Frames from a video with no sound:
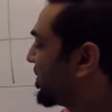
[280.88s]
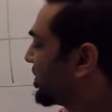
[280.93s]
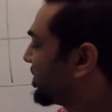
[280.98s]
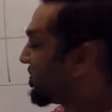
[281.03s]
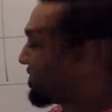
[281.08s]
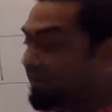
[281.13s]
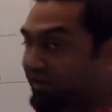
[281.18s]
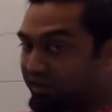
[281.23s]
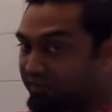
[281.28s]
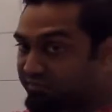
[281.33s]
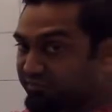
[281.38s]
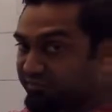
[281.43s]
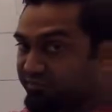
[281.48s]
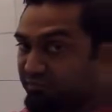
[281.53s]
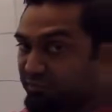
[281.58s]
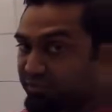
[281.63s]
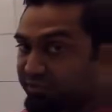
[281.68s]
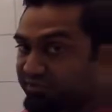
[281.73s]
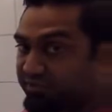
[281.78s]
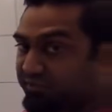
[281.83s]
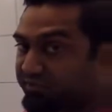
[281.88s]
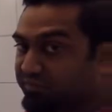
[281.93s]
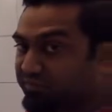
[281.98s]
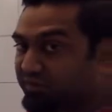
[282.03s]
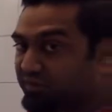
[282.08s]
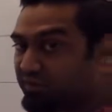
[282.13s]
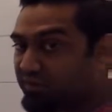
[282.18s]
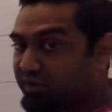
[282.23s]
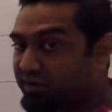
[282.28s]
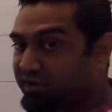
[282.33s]
because now I moved one step to the
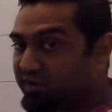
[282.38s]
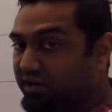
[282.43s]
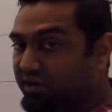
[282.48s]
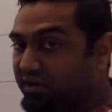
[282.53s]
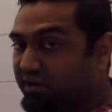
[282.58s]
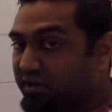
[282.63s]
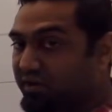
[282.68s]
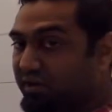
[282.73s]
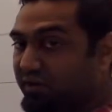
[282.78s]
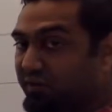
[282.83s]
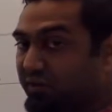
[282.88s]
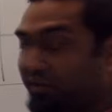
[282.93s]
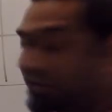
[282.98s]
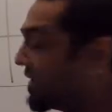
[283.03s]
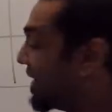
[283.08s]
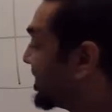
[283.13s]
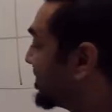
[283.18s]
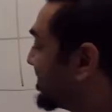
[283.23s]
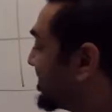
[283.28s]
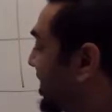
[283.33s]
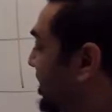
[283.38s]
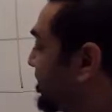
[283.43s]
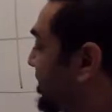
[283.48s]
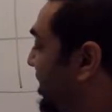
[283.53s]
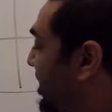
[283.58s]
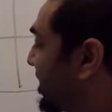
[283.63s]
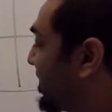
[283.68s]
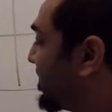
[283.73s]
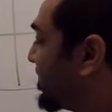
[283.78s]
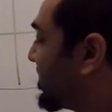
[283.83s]
right. My next step,
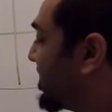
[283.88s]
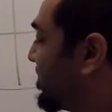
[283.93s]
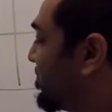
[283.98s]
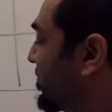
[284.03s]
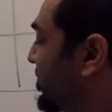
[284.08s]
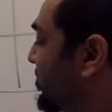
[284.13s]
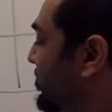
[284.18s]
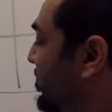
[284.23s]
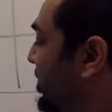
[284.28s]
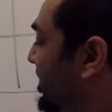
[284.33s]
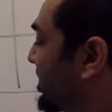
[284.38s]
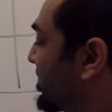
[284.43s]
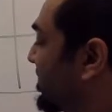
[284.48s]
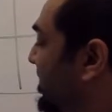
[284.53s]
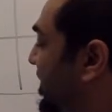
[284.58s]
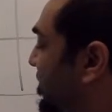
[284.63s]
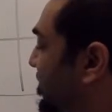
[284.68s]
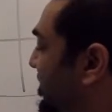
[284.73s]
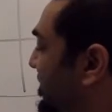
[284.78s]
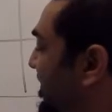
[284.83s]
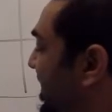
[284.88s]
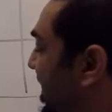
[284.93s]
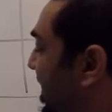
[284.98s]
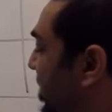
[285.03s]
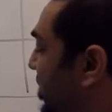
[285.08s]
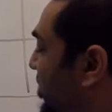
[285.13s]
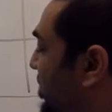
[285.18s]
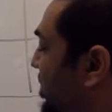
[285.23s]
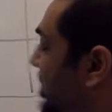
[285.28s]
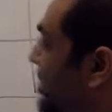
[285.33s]
I'm going to say move one step
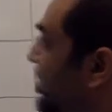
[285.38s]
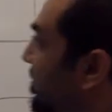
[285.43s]
down.